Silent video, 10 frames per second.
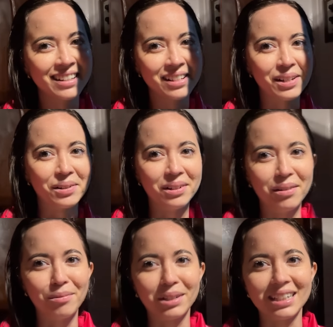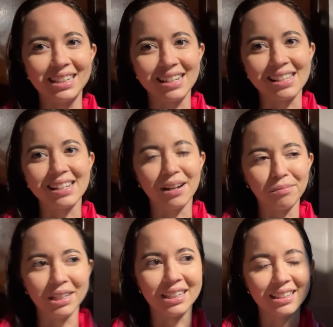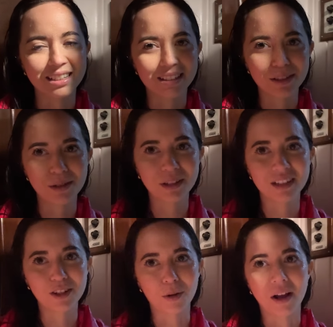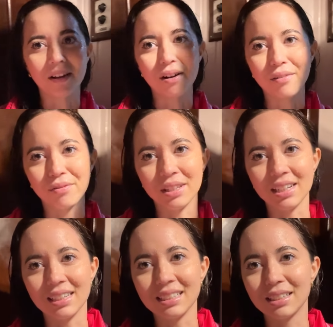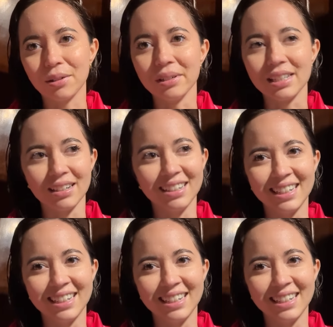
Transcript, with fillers: so we're gonna just, I'm gonna dry off and then go eat dinner.